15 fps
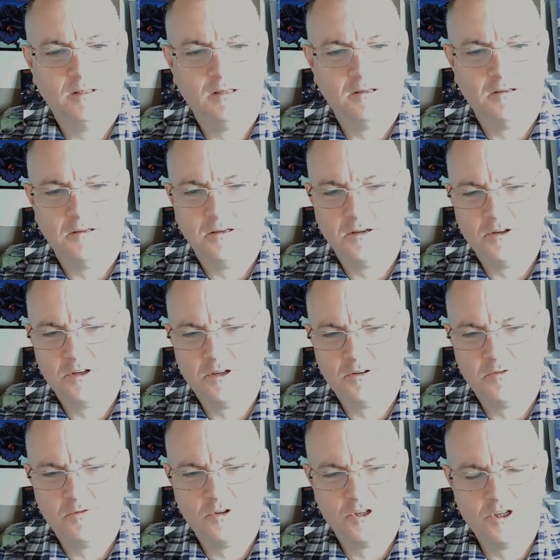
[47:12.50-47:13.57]

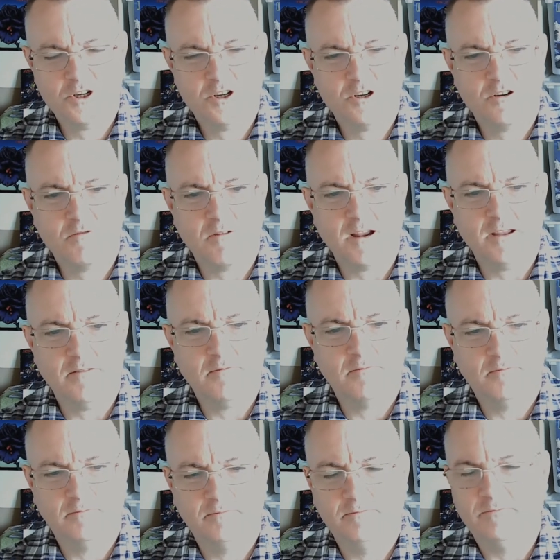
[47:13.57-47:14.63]
Such a great
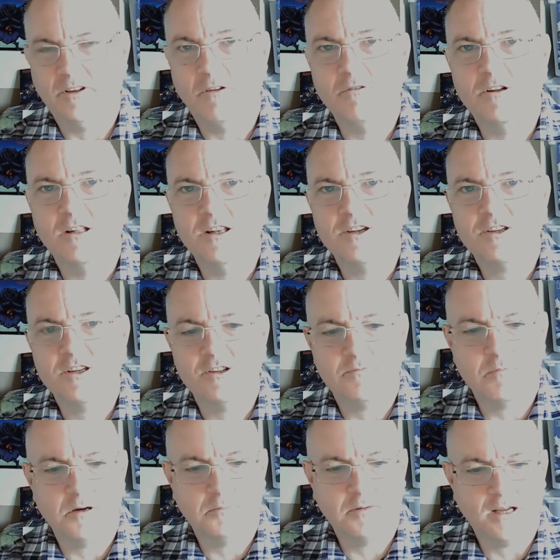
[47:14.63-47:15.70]
vocalist is
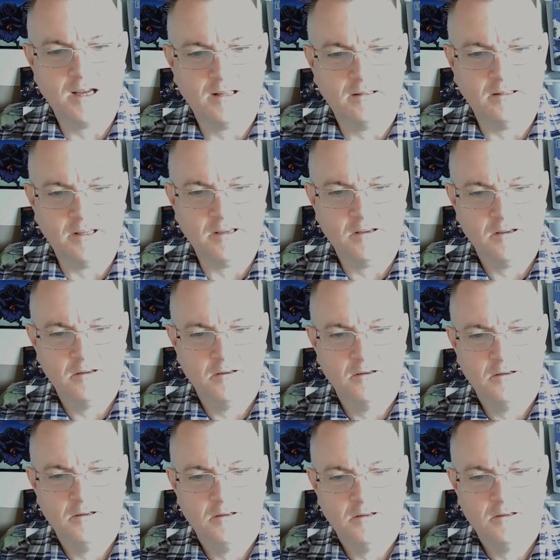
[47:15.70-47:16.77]
Bob Catley.
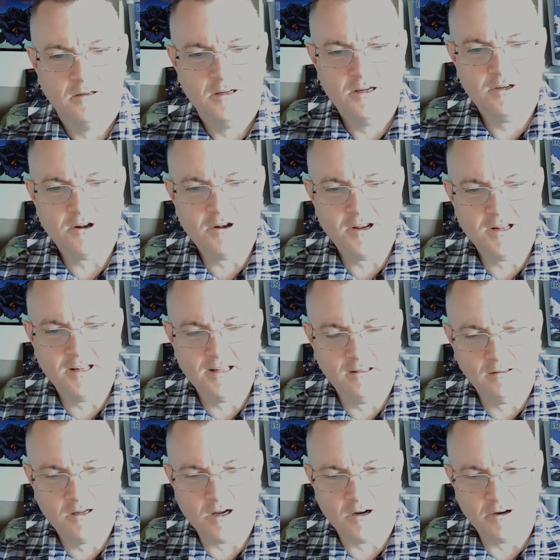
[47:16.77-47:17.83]
He's only a little guy.